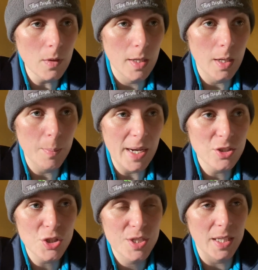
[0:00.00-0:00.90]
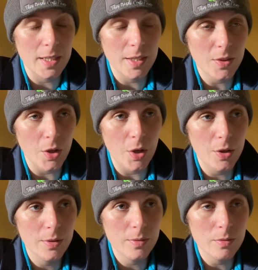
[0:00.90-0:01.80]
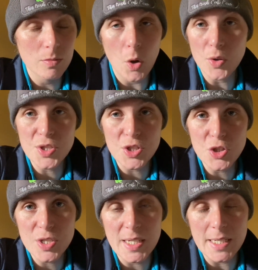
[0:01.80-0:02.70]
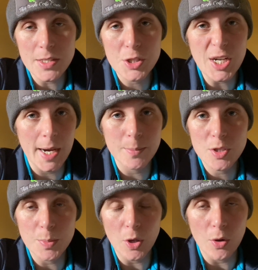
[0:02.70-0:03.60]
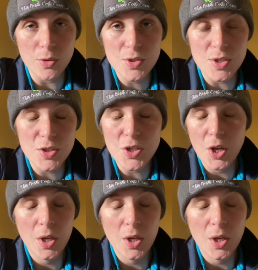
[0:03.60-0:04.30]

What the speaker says: I just think that horses just need time to be horses.